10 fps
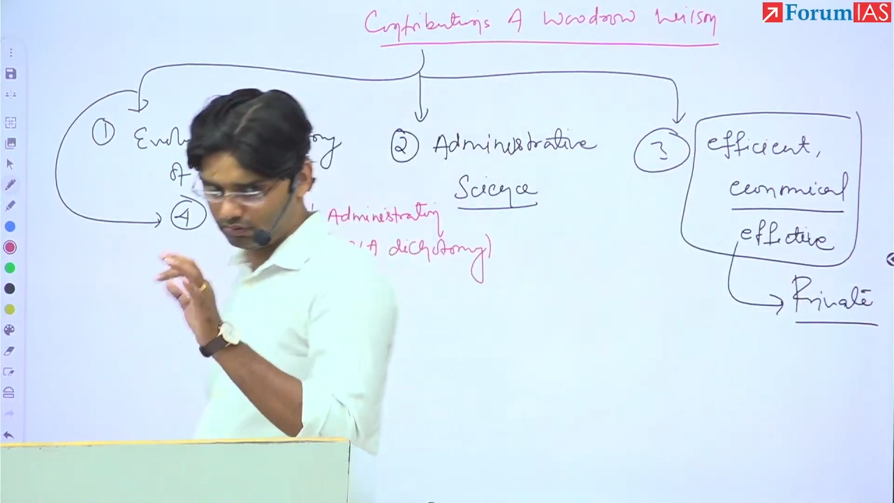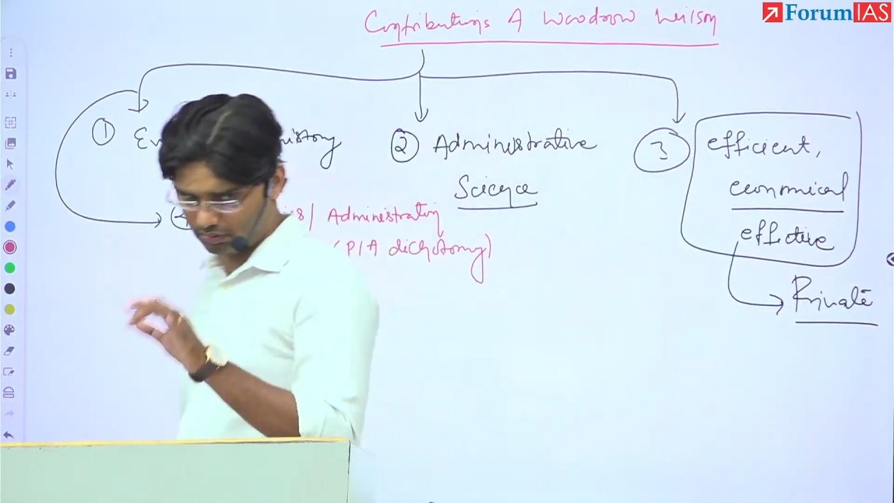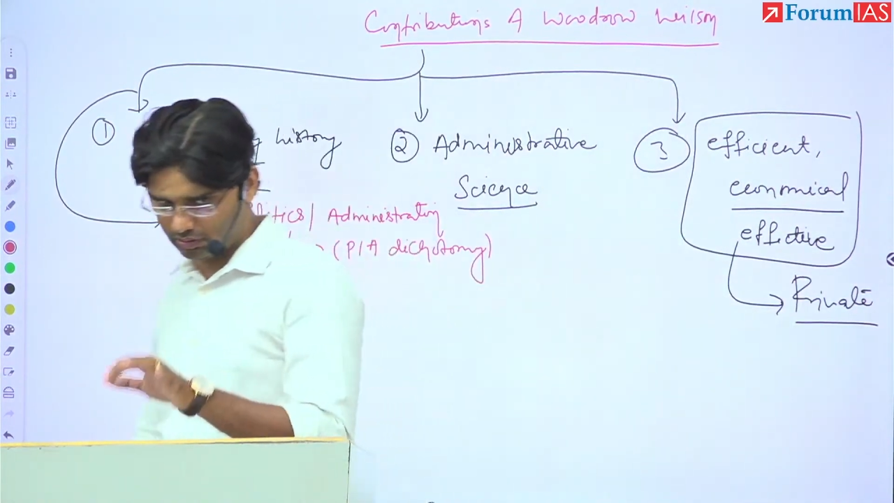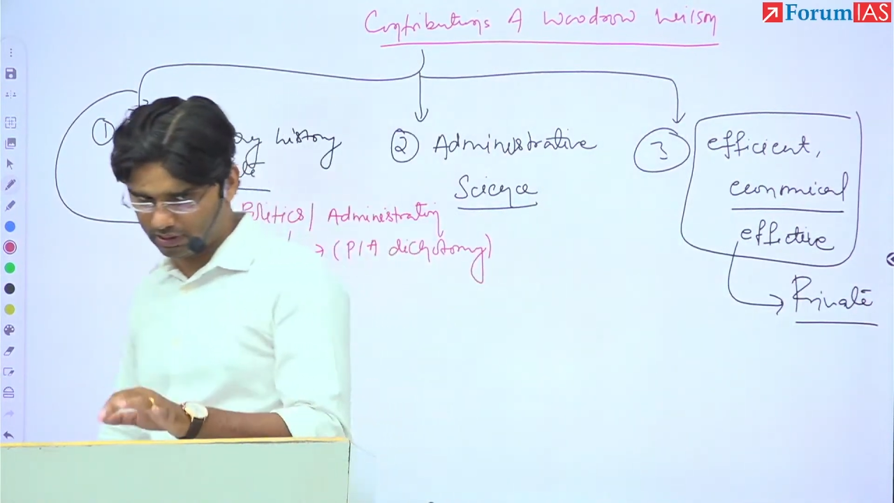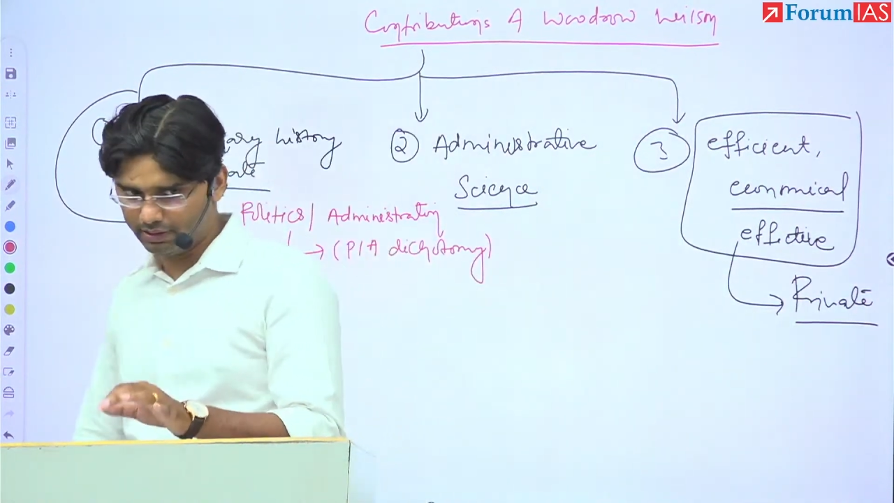
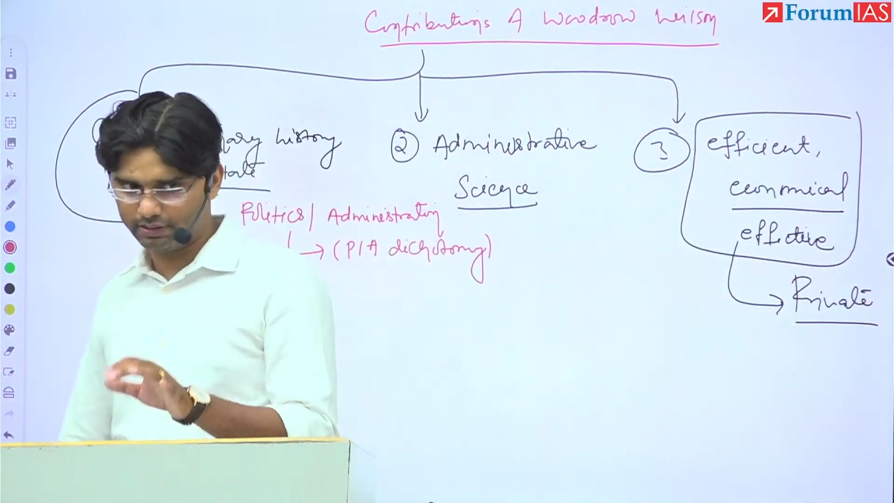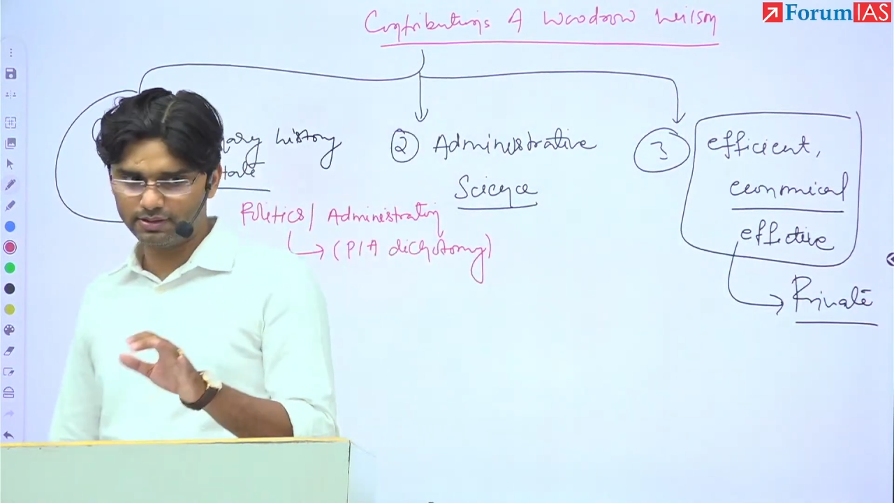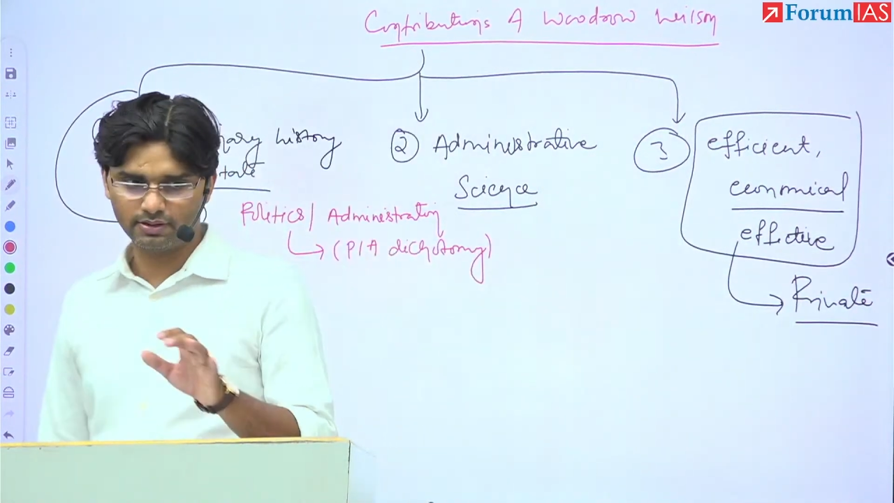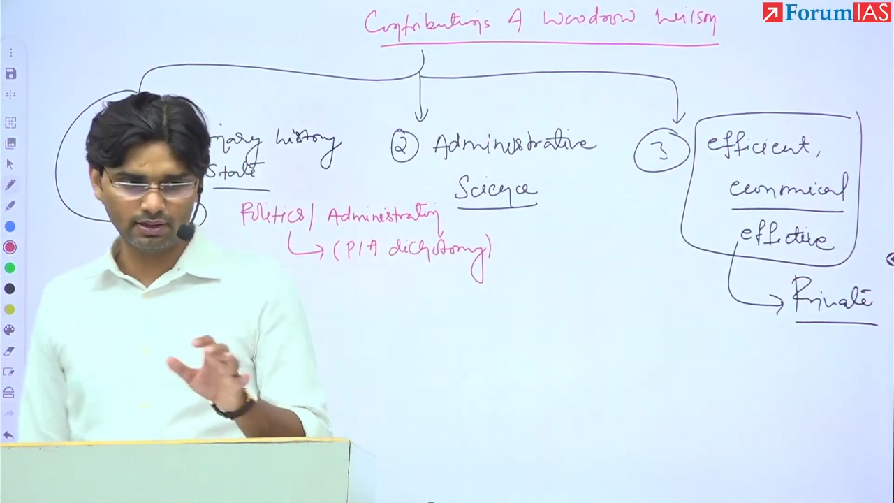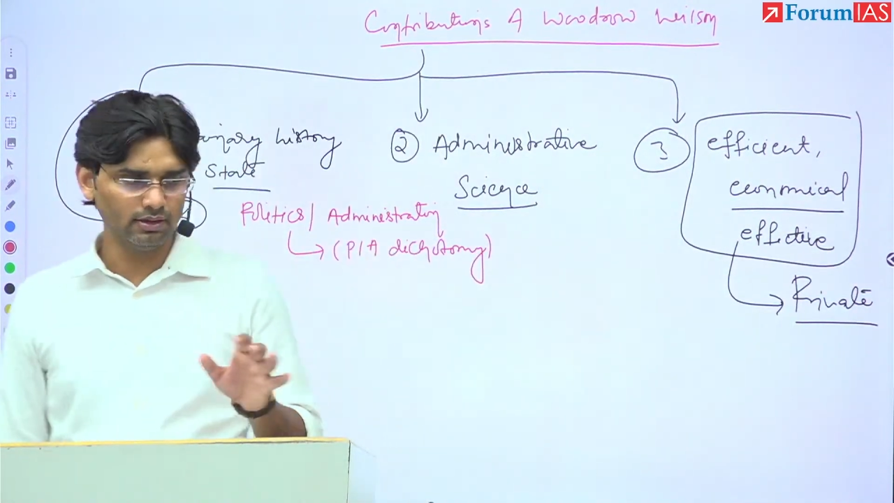write this
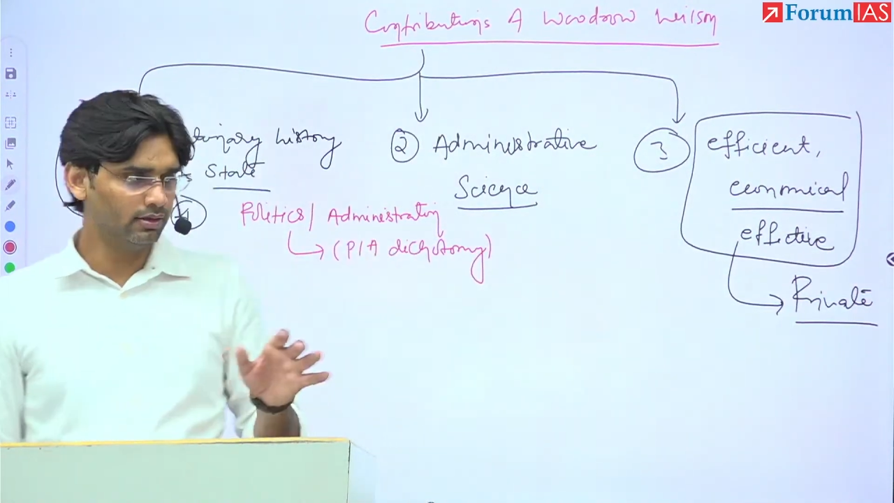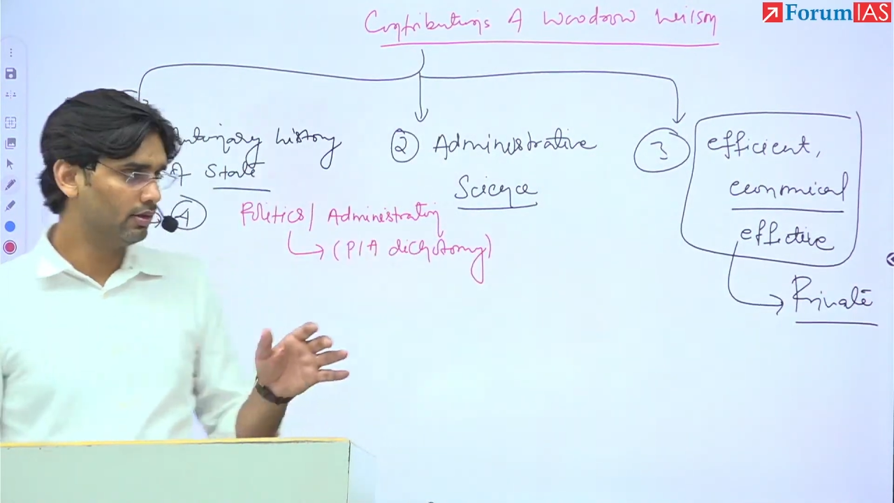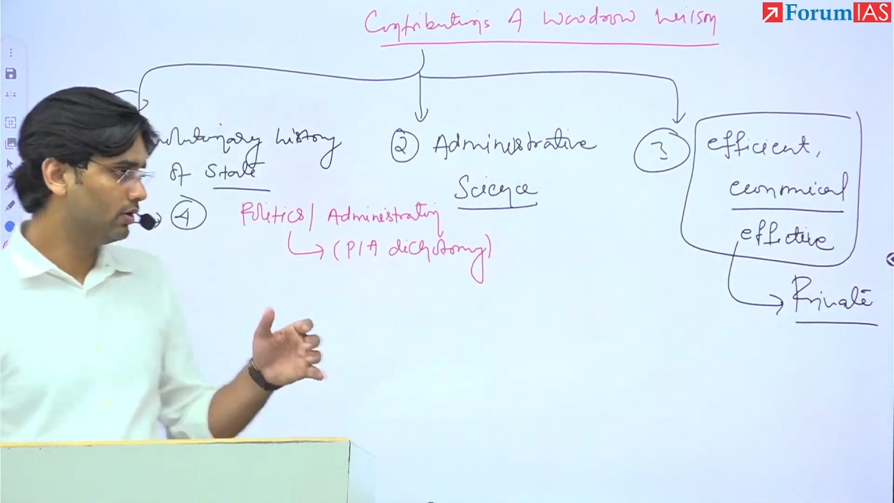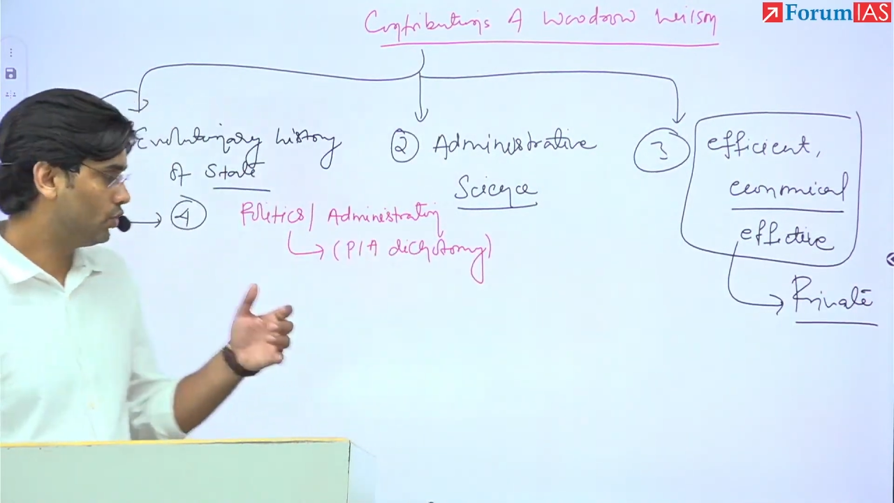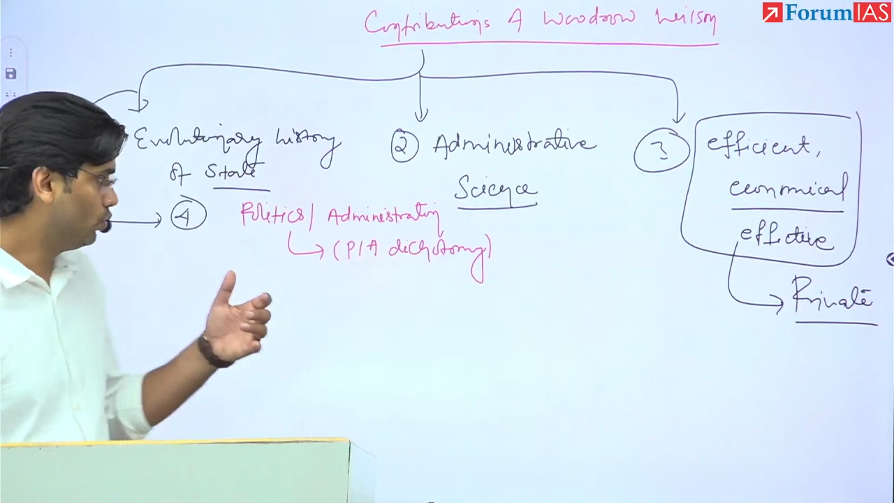thing,
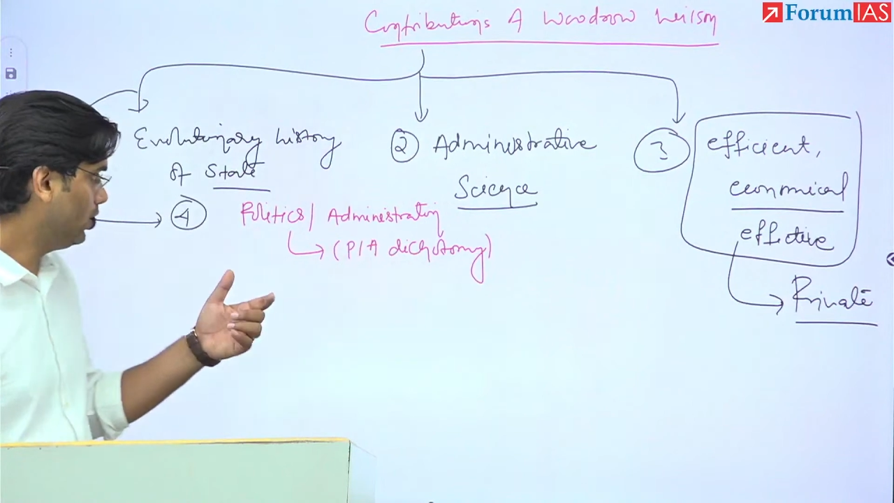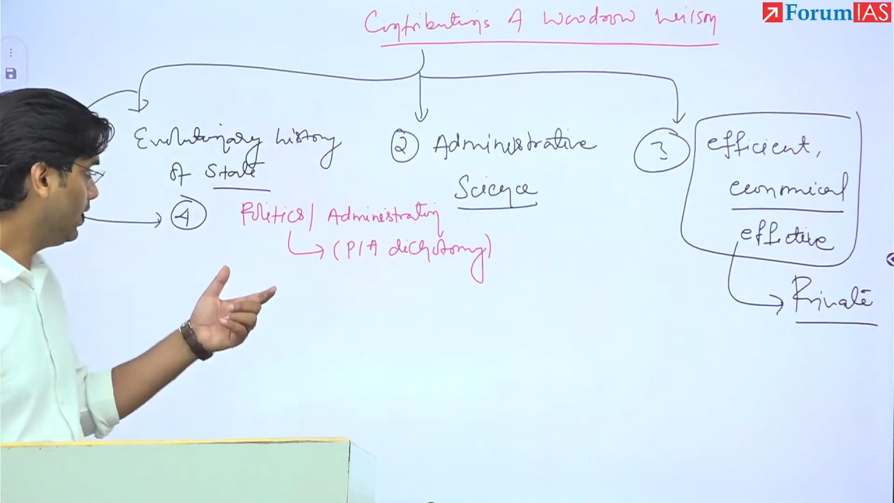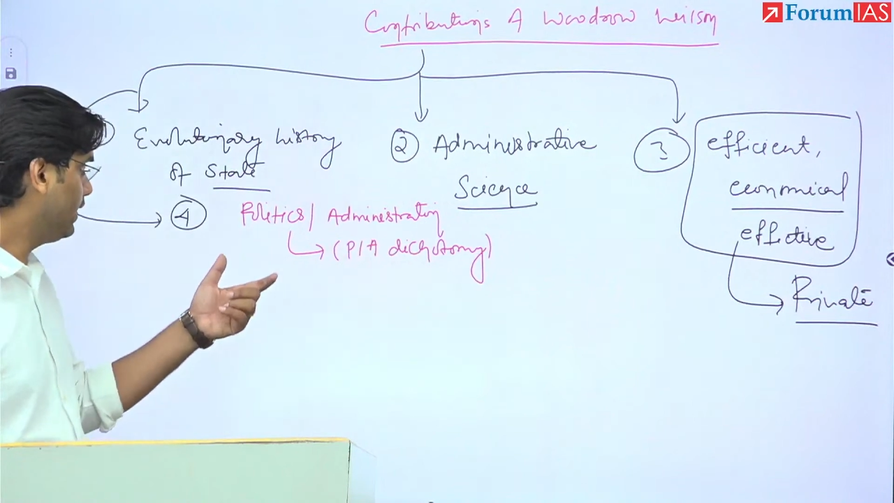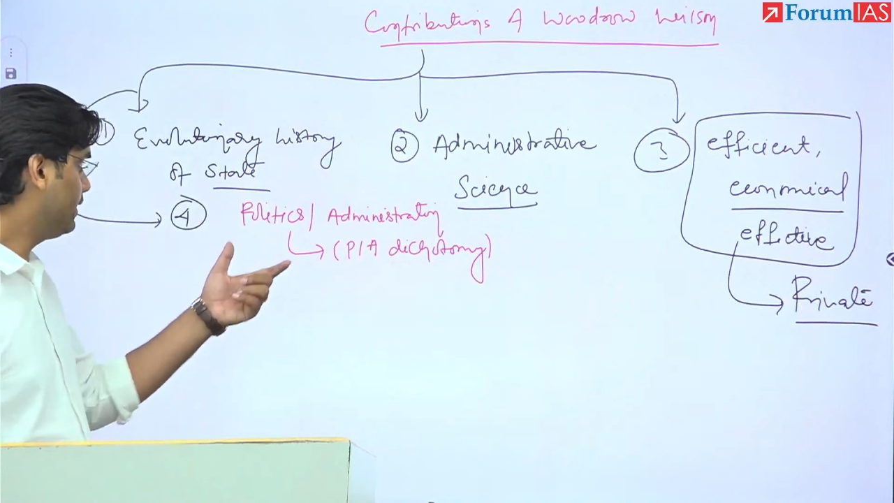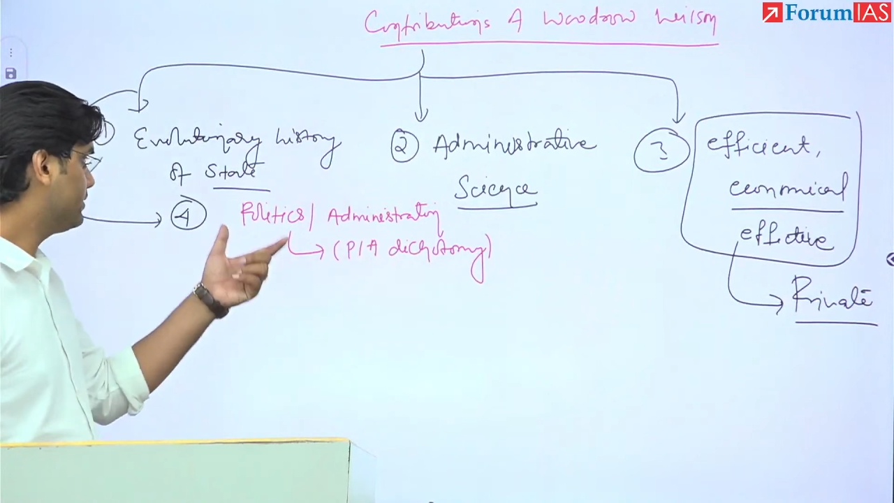today
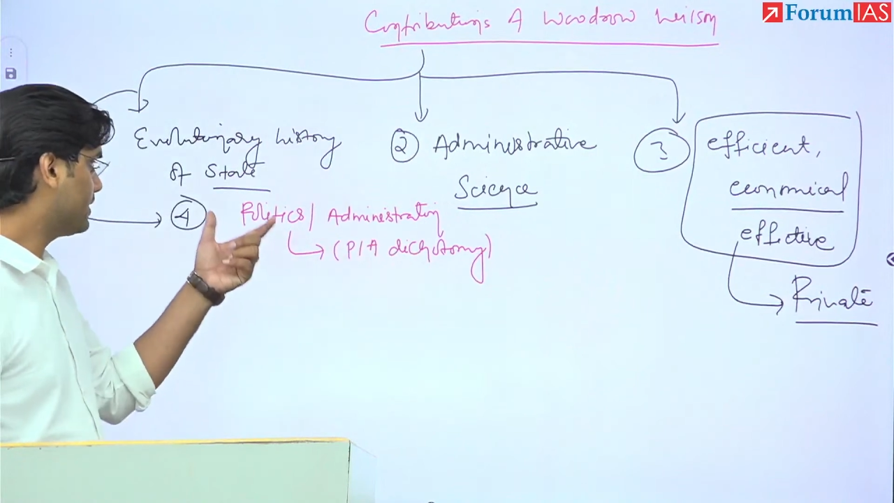it is